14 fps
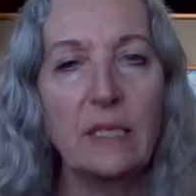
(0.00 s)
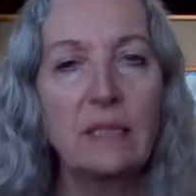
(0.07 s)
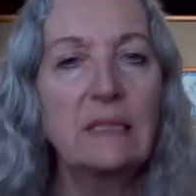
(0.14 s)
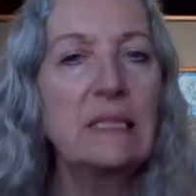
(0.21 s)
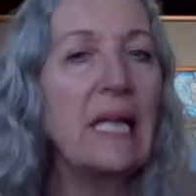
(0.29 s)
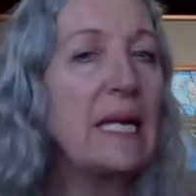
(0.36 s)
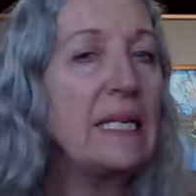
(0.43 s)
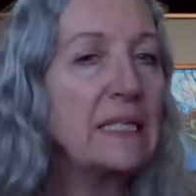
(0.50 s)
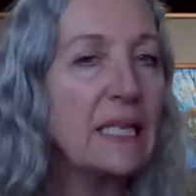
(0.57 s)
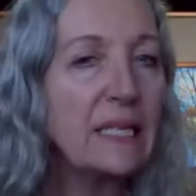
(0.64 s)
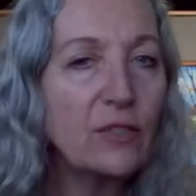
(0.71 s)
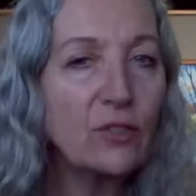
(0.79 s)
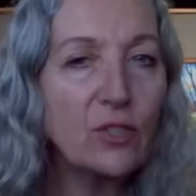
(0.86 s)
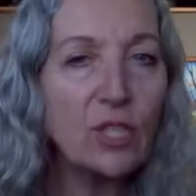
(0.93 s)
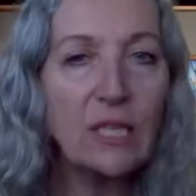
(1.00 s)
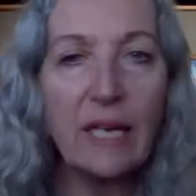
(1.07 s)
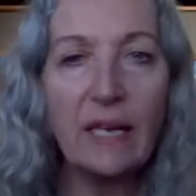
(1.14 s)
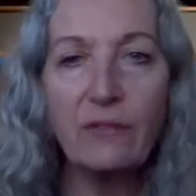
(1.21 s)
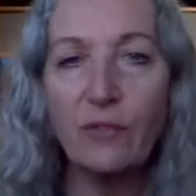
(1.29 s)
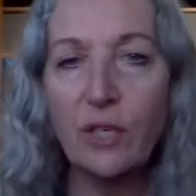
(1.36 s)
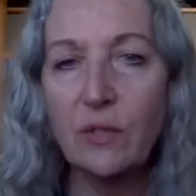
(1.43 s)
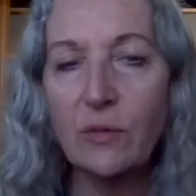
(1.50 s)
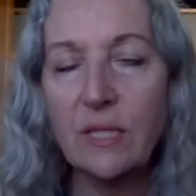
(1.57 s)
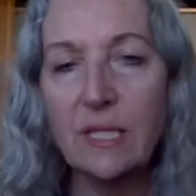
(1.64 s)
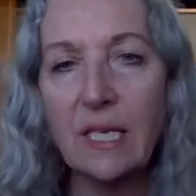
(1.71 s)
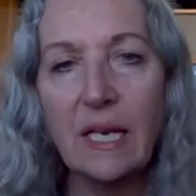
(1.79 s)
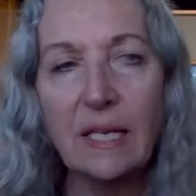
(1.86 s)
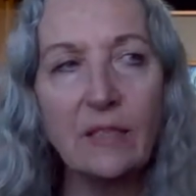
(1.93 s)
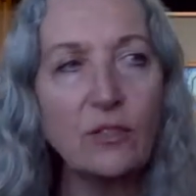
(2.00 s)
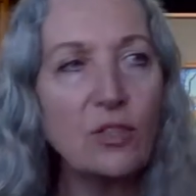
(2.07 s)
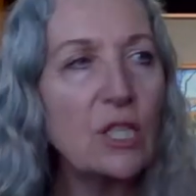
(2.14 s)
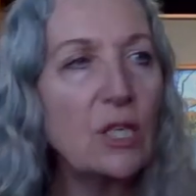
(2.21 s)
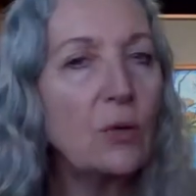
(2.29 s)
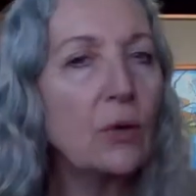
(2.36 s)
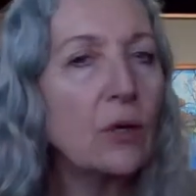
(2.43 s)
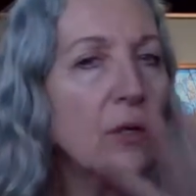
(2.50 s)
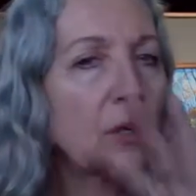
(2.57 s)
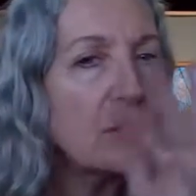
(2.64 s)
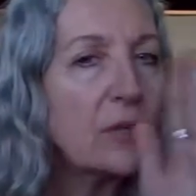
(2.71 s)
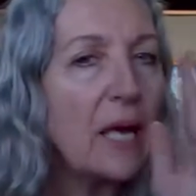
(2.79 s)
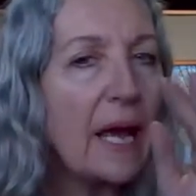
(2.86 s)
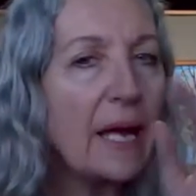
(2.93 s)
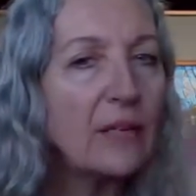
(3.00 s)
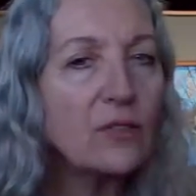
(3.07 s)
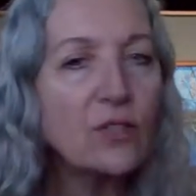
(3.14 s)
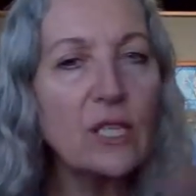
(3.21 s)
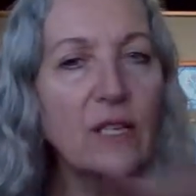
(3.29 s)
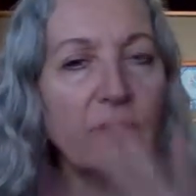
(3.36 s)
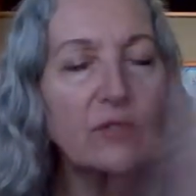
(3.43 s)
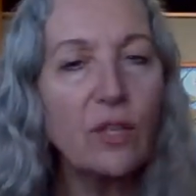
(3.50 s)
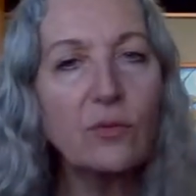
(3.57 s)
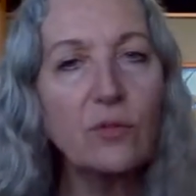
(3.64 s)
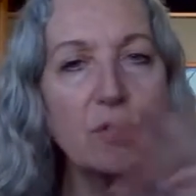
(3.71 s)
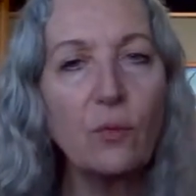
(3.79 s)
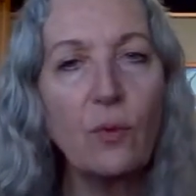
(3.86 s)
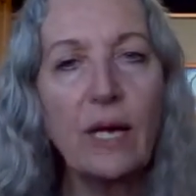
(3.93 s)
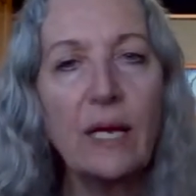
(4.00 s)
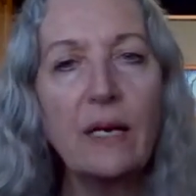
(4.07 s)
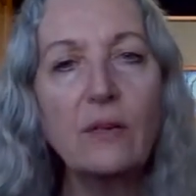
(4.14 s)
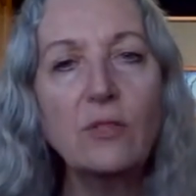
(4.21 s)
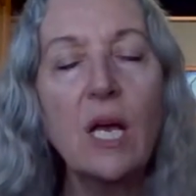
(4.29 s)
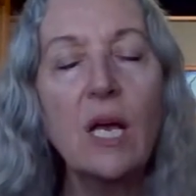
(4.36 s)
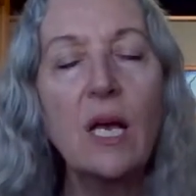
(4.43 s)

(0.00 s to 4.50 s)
Light energy, light frequency energy, orgone energy that floats around,